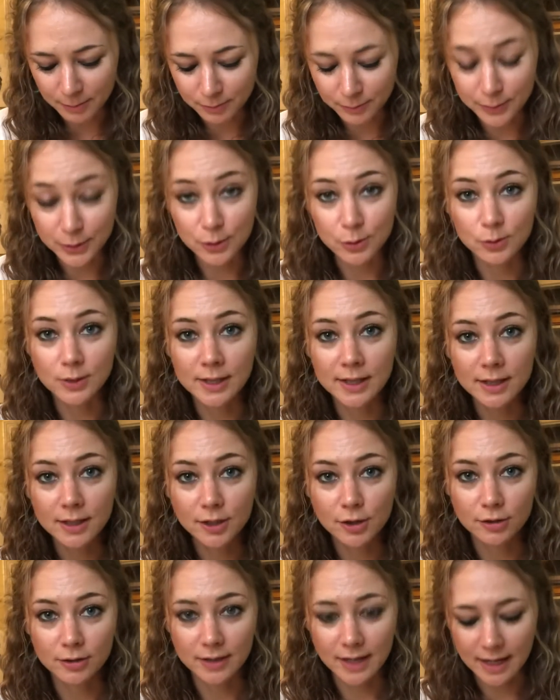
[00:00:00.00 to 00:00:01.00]
beauty,
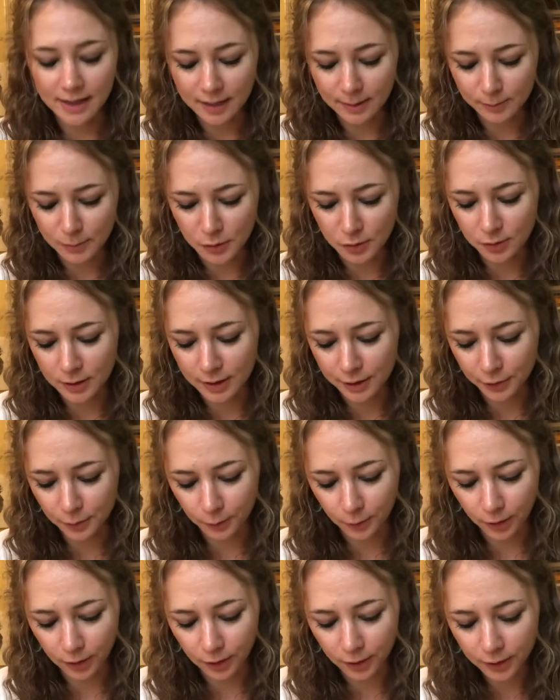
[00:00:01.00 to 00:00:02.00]
creating beauty in the
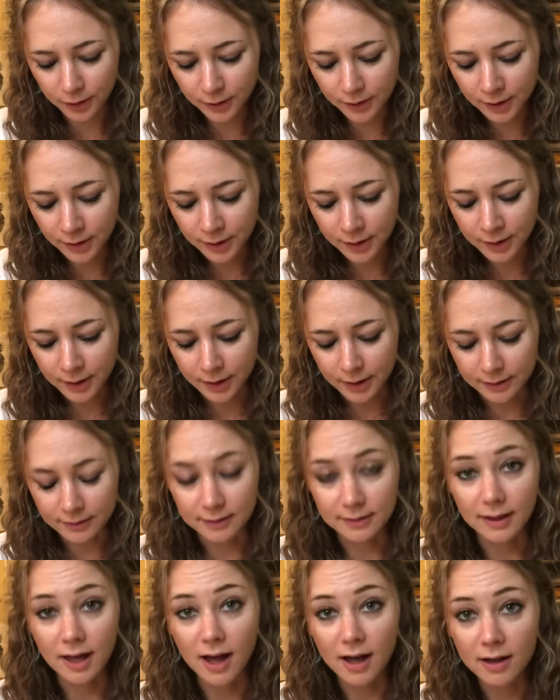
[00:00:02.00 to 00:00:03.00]
world,
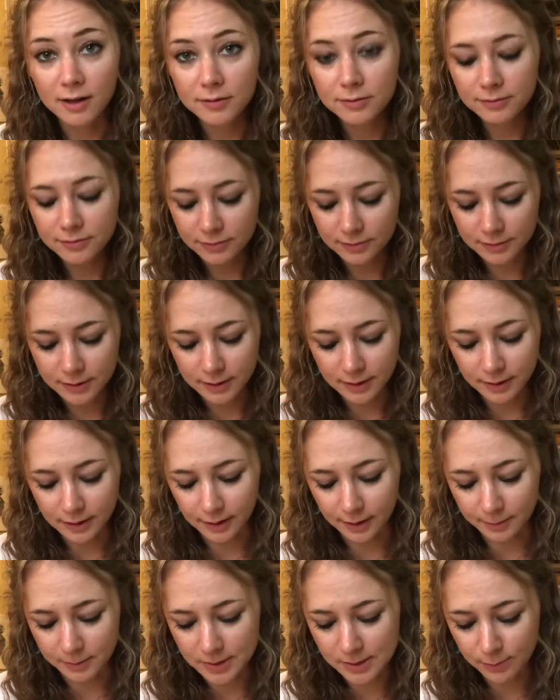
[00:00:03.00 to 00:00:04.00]
love,
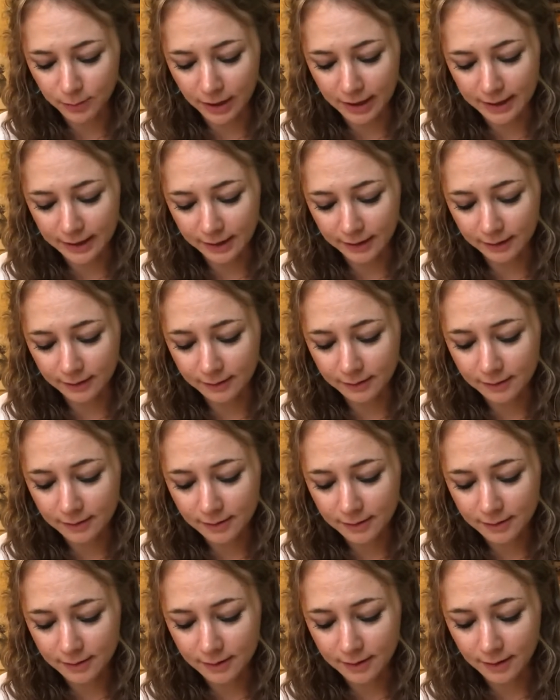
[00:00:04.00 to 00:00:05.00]
spreading
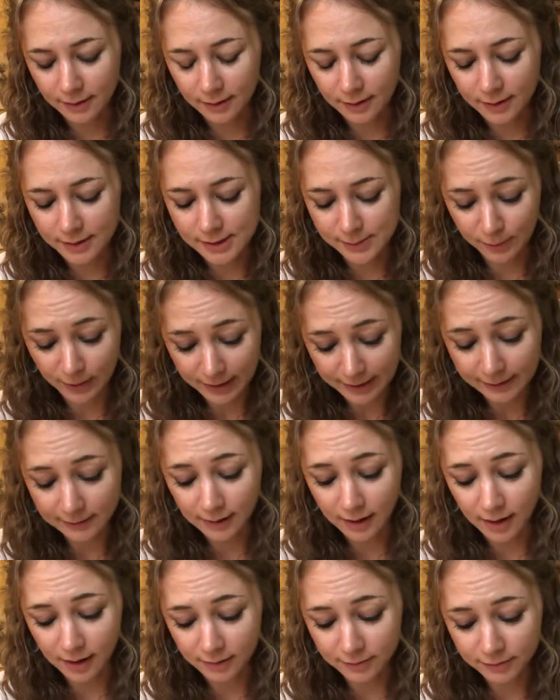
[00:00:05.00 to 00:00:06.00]

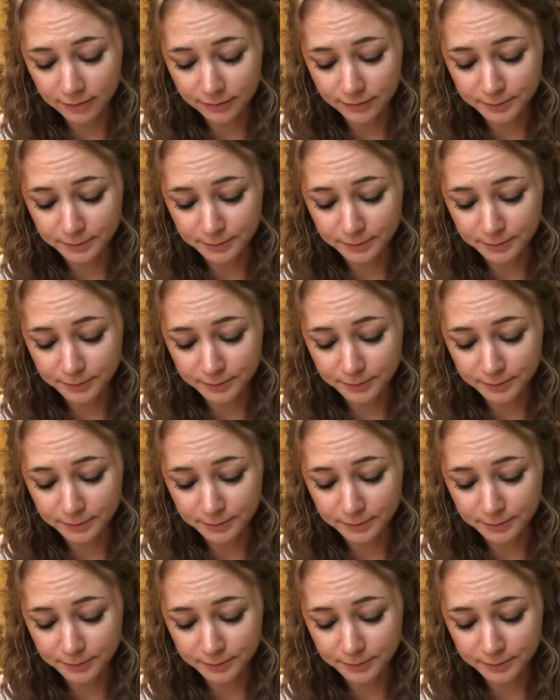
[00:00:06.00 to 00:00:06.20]
love,